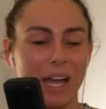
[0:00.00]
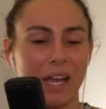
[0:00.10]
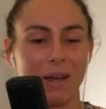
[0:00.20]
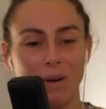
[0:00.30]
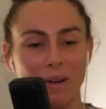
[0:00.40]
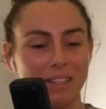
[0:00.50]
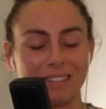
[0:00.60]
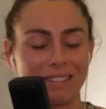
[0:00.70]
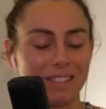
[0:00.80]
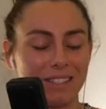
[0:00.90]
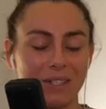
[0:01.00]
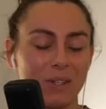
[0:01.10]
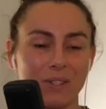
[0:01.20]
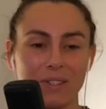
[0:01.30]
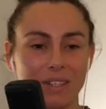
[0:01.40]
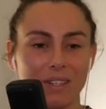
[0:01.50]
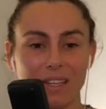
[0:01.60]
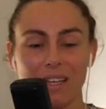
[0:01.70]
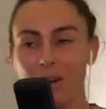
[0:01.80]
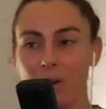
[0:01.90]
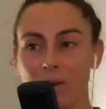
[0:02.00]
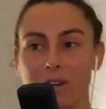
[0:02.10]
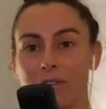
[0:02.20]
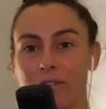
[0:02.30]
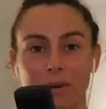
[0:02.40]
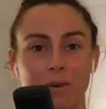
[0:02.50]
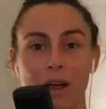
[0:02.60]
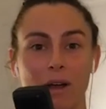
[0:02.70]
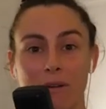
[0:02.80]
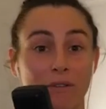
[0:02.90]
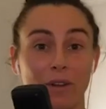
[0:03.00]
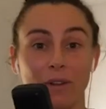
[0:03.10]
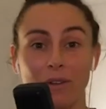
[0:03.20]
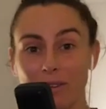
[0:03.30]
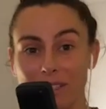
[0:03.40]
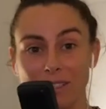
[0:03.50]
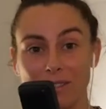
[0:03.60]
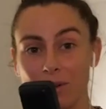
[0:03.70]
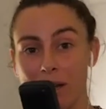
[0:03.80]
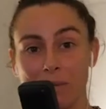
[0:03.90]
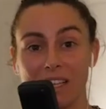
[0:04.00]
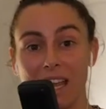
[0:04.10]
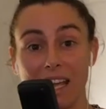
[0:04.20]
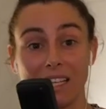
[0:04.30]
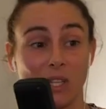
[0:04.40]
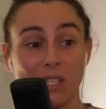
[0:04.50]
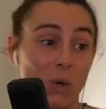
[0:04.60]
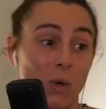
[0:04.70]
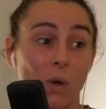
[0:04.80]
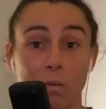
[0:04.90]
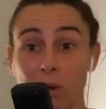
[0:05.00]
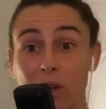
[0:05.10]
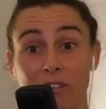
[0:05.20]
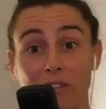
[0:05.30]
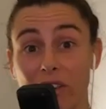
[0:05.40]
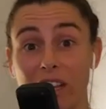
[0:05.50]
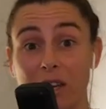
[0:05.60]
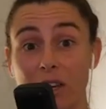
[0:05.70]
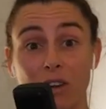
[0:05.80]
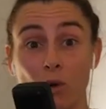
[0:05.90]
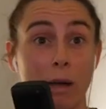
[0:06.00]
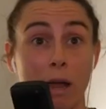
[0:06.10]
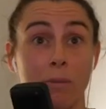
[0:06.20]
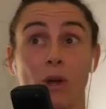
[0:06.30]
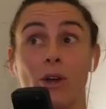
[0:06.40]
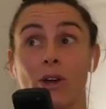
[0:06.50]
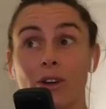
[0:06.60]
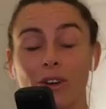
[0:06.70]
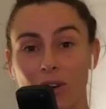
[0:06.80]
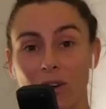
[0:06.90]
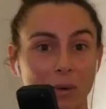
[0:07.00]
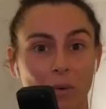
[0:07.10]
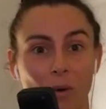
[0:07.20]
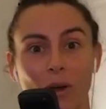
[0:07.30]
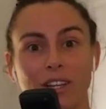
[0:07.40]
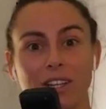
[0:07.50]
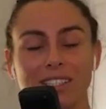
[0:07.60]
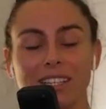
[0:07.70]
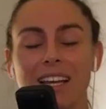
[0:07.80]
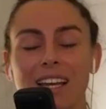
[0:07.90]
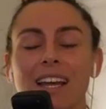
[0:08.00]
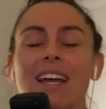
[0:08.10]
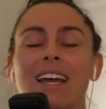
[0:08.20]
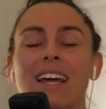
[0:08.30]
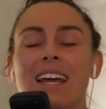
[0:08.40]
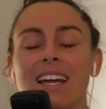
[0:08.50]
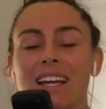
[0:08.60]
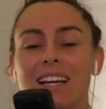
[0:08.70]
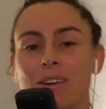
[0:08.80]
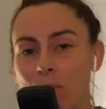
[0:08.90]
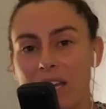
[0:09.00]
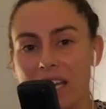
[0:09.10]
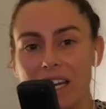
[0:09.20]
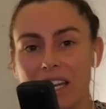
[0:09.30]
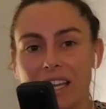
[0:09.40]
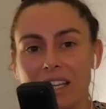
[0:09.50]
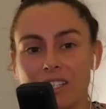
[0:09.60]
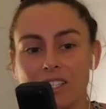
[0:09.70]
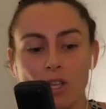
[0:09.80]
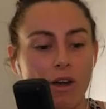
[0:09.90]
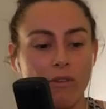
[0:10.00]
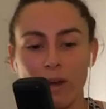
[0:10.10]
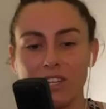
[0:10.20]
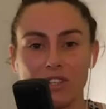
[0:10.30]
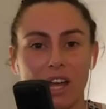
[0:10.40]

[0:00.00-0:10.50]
well, it's, you know, I already feel crap. I feel as crap as I can. So I'm not going to feel any crapper or any worse when we get in there. So I've reached that